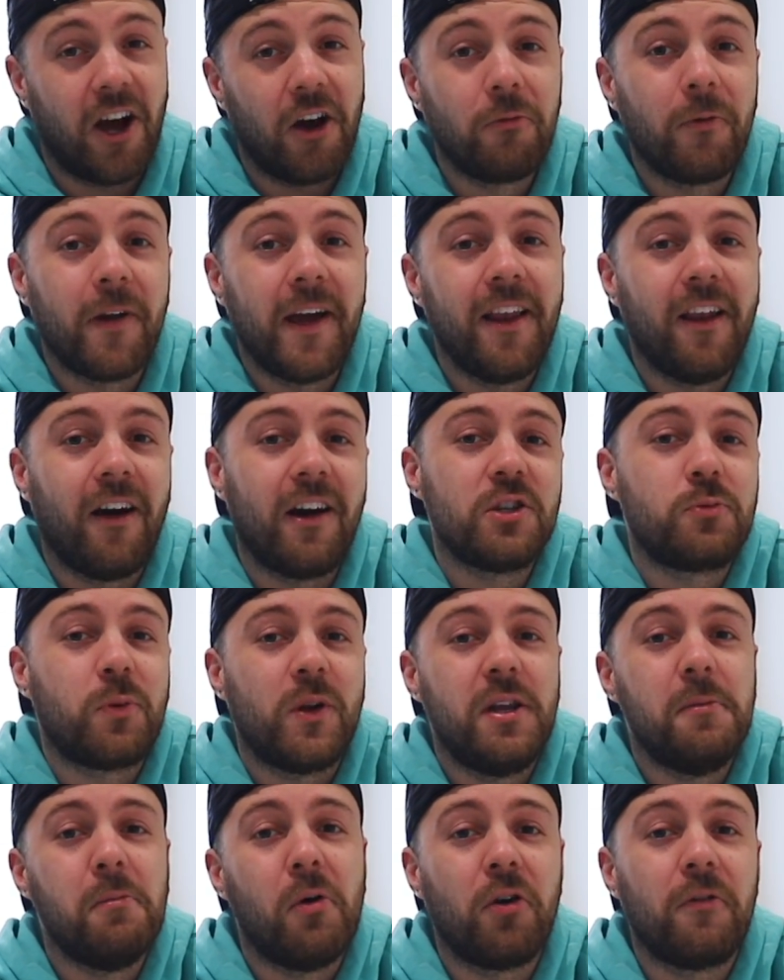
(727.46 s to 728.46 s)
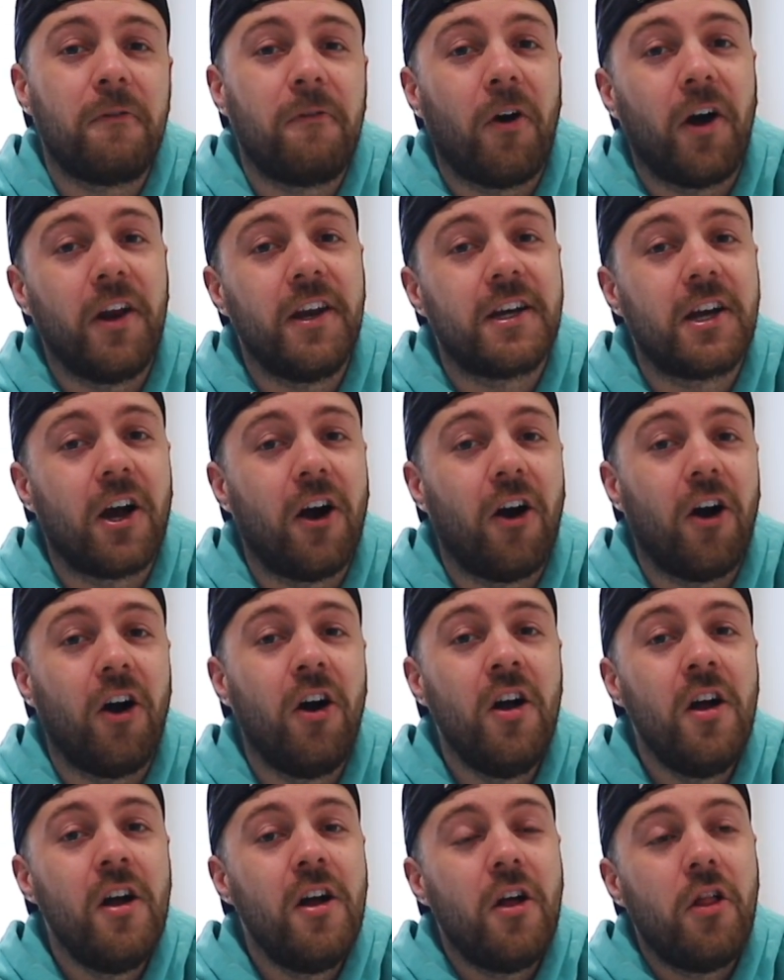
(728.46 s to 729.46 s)
I realise when you're modifying a
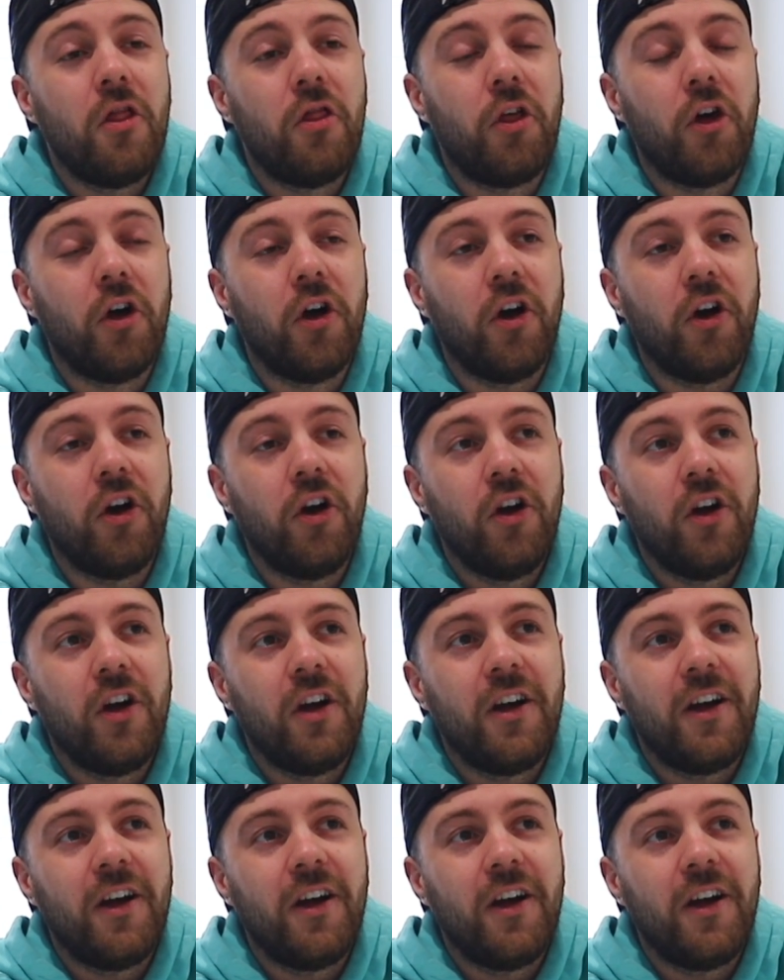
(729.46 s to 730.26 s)
car that